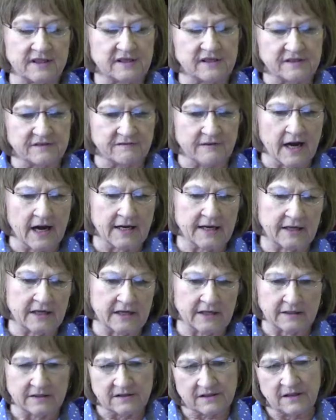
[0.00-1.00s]
these
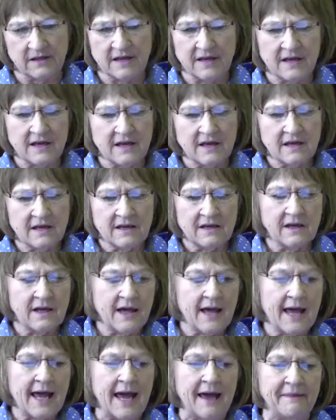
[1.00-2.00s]
findings.
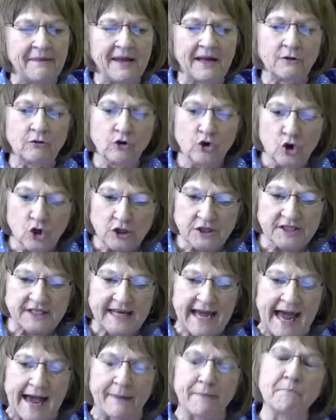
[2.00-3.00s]
And they looked
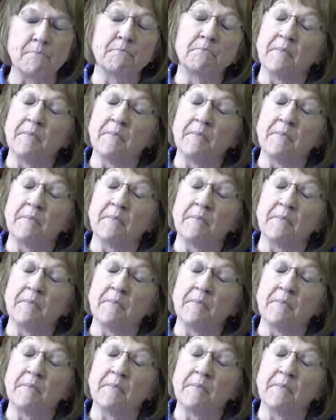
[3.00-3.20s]
at